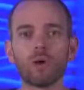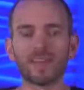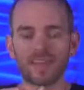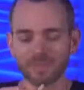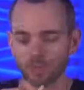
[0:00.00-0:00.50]

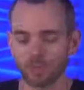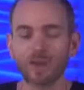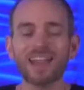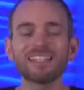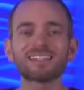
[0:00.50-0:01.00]
what the
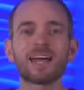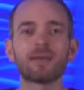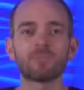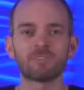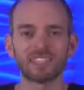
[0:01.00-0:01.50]
right
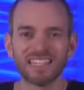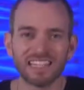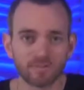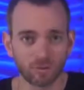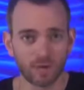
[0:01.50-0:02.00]
type of
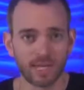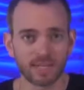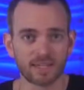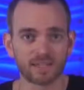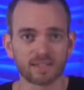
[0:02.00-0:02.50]
giveaway
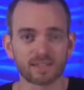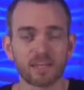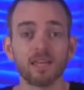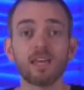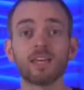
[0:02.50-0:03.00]
is
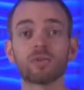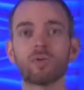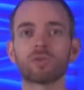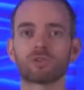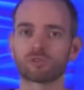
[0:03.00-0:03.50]
in
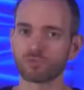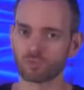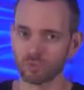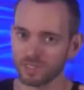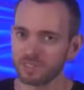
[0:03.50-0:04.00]
order to
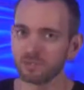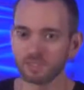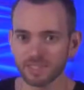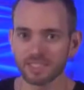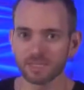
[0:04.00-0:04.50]

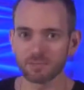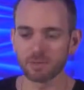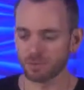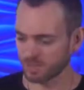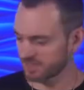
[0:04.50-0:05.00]
really get
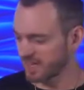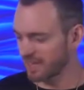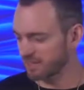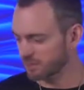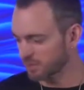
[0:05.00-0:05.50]
people
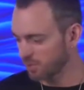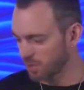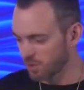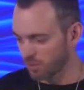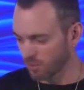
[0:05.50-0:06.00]
excited. So
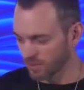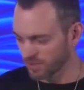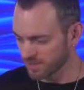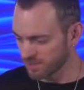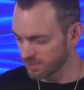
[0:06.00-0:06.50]
what we're
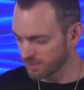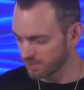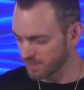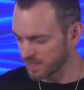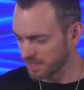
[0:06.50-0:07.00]
going to
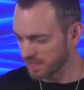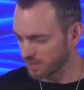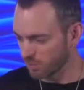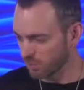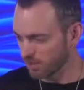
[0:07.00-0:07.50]
do
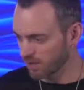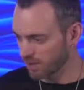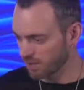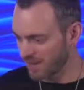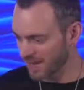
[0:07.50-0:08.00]
is we'll
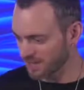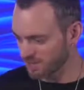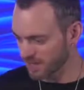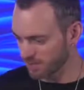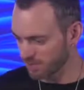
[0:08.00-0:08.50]
go back to
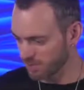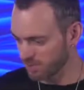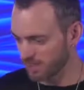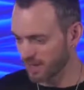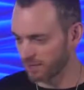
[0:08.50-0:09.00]
my
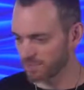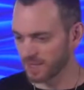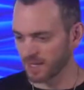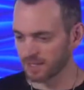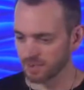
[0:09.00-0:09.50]
computer now,
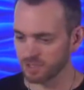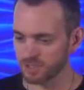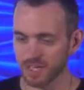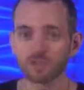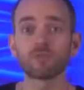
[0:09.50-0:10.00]
and let me
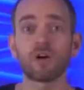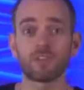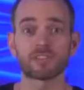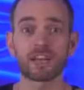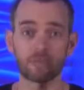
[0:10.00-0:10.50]
just kind of
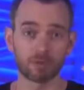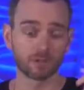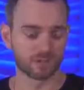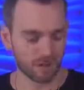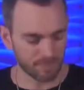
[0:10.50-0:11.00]
draw this out for
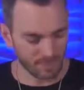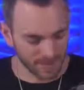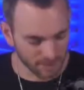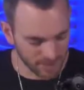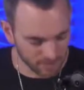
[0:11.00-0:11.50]
you. So
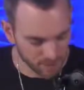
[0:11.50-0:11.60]
back on my